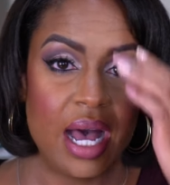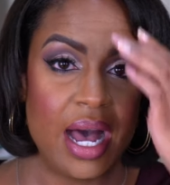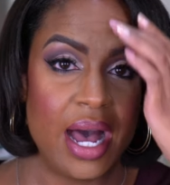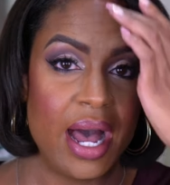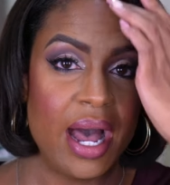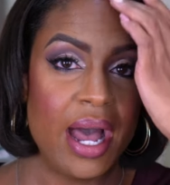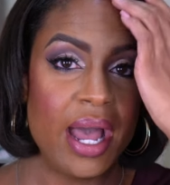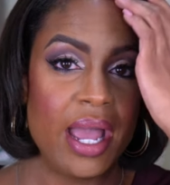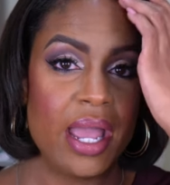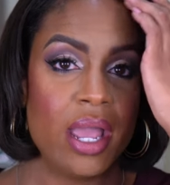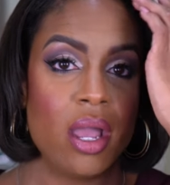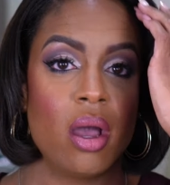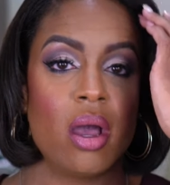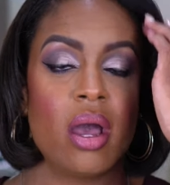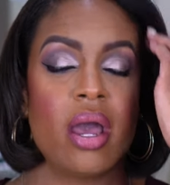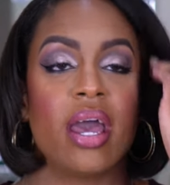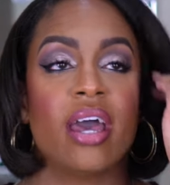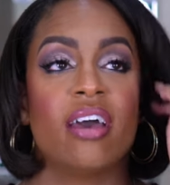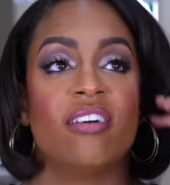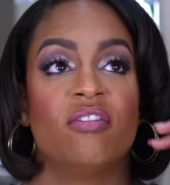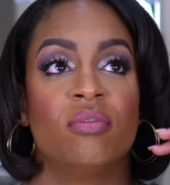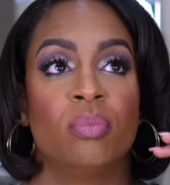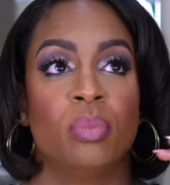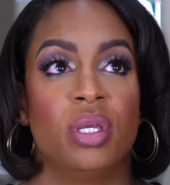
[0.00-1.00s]
I
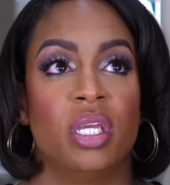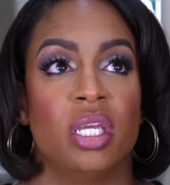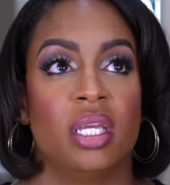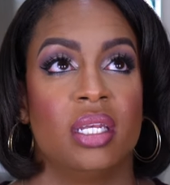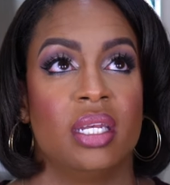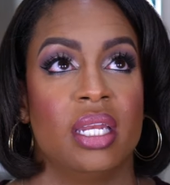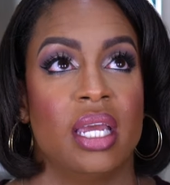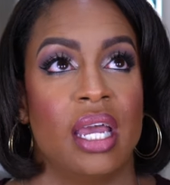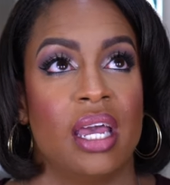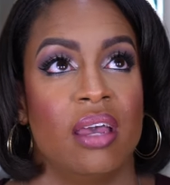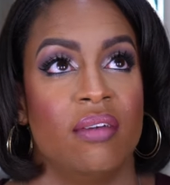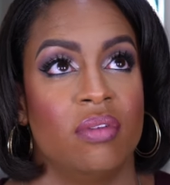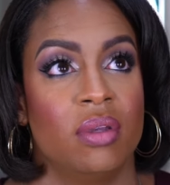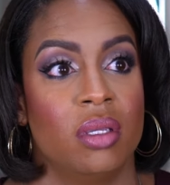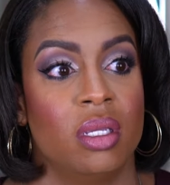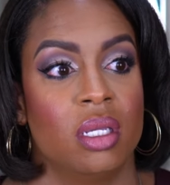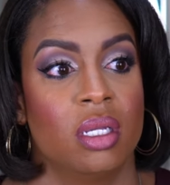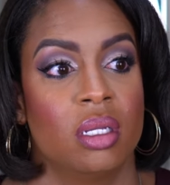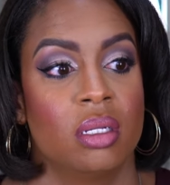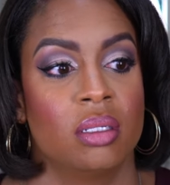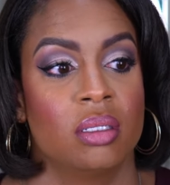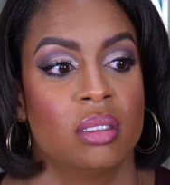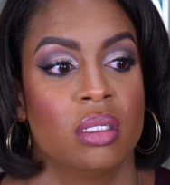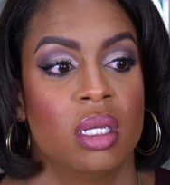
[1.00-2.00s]
have been
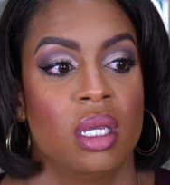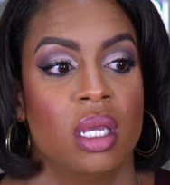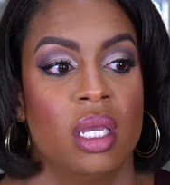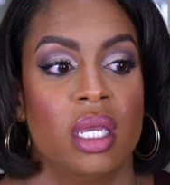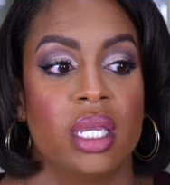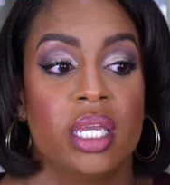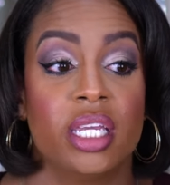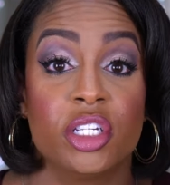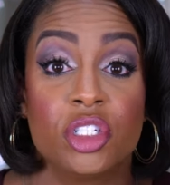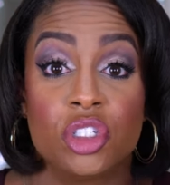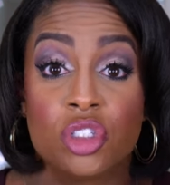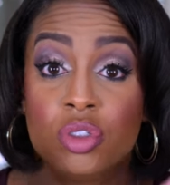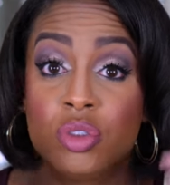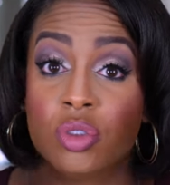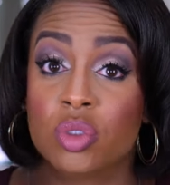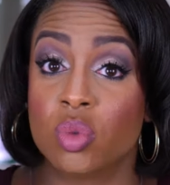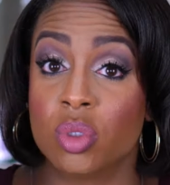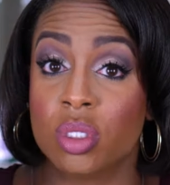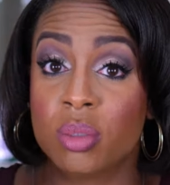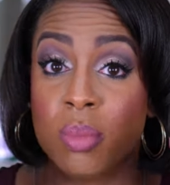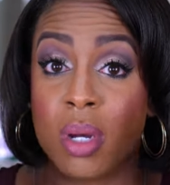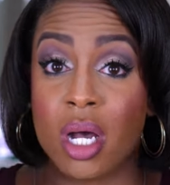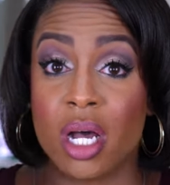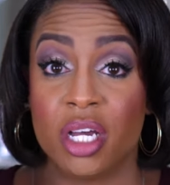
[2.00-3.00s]
having issues
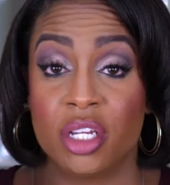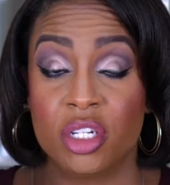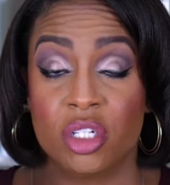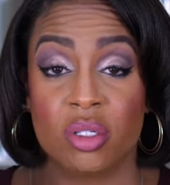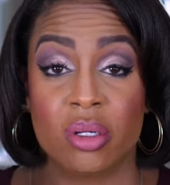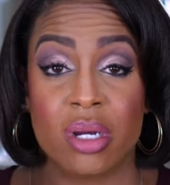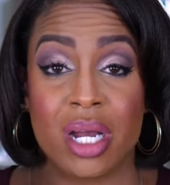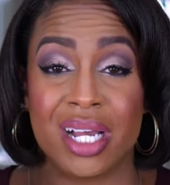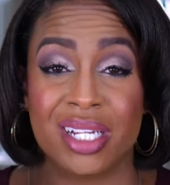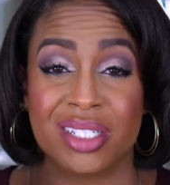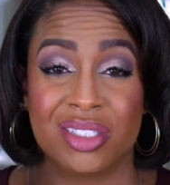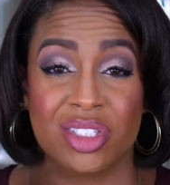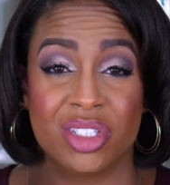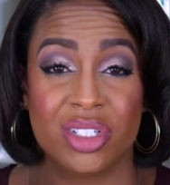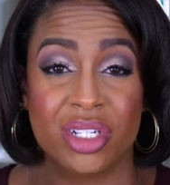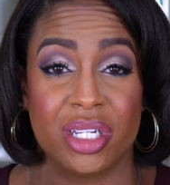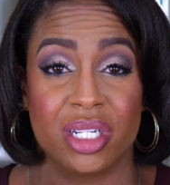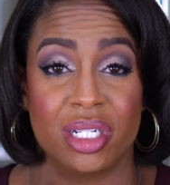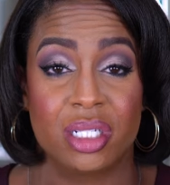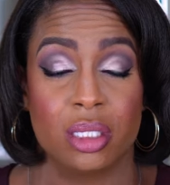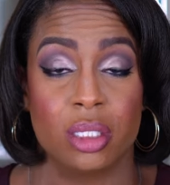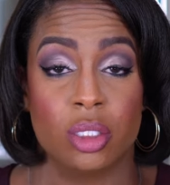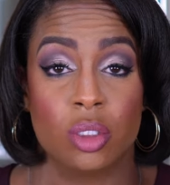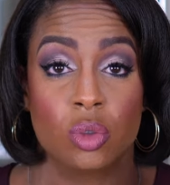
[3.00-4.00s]
with my under eyes
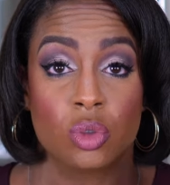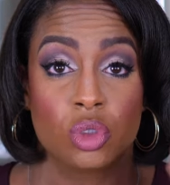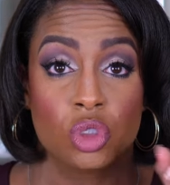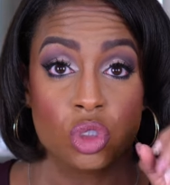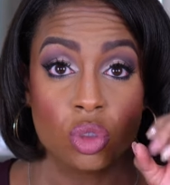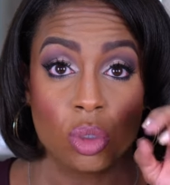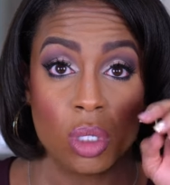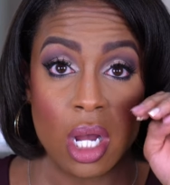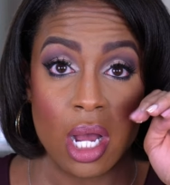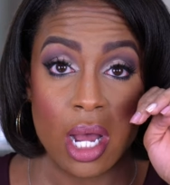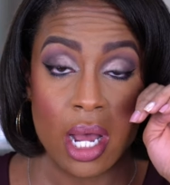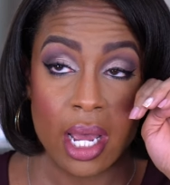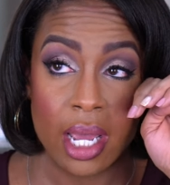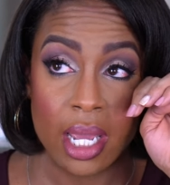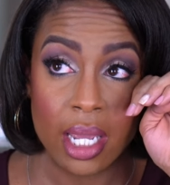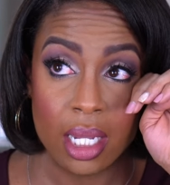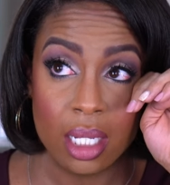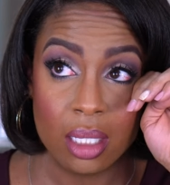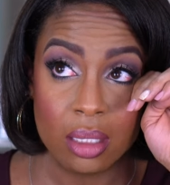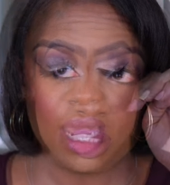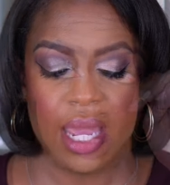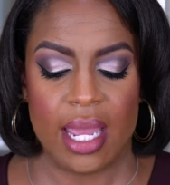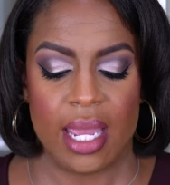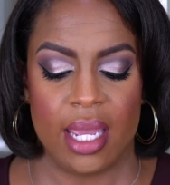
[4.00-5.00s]
looking a little
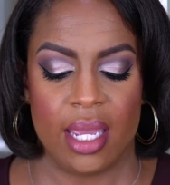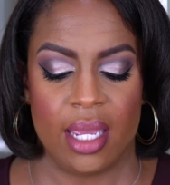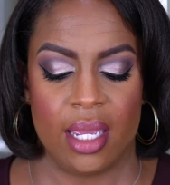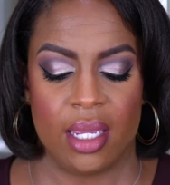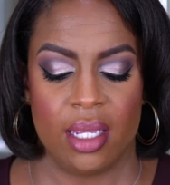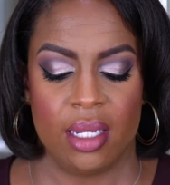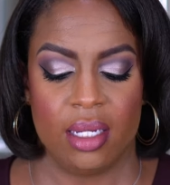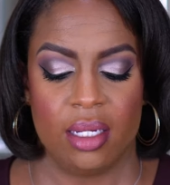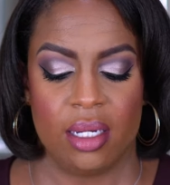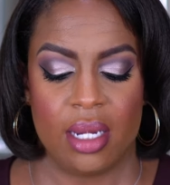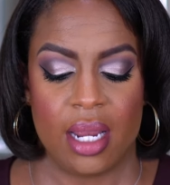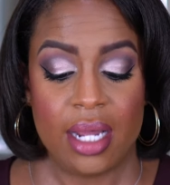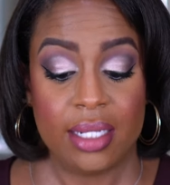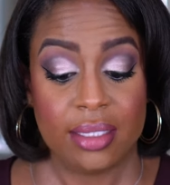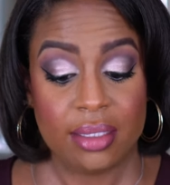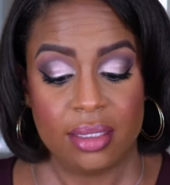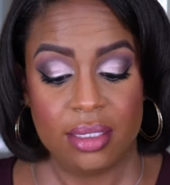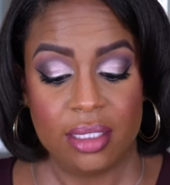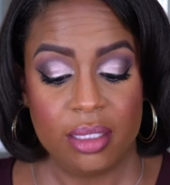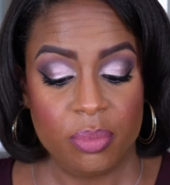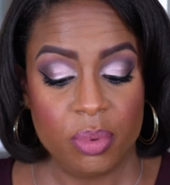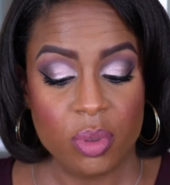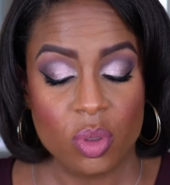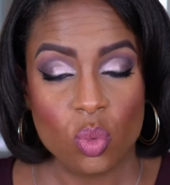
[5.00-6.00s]
dry and not
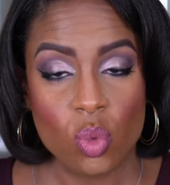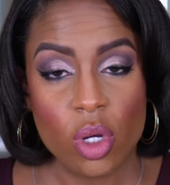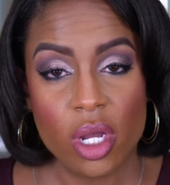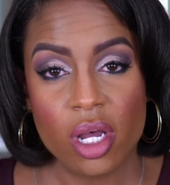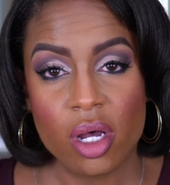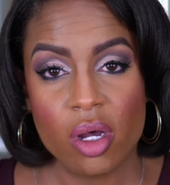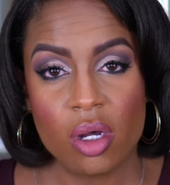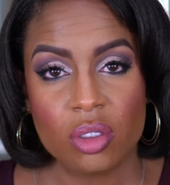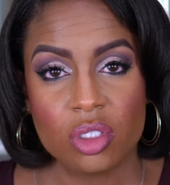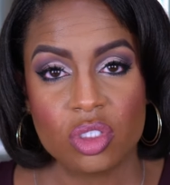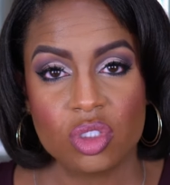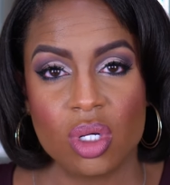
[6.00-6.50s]
sleeping well.